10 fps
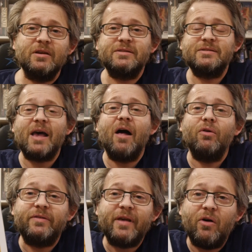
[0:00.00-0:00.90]
a
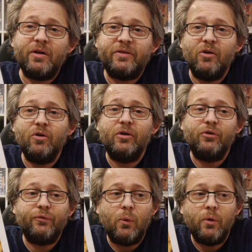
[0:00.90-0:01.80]
solid
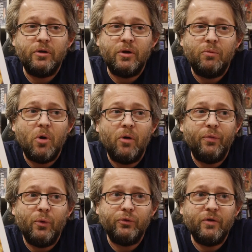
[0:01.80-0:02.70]
series for, you know,
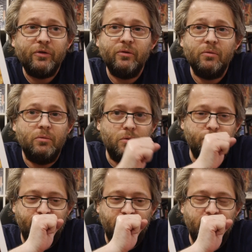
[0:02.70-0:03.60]
those of us in our
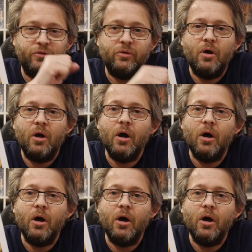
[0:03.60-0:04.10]
40s